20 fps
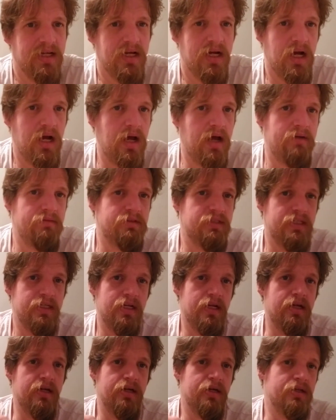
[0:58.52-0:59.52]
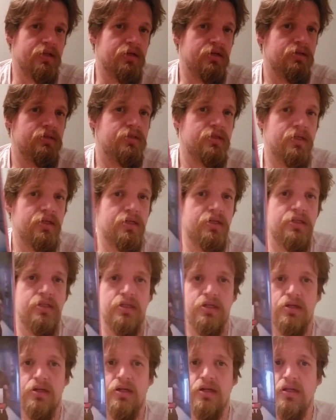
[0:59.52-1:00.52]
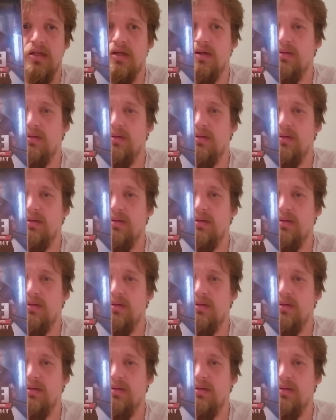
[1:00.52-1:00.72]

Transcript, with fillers: I haven't seen any of those, so I can tell you anything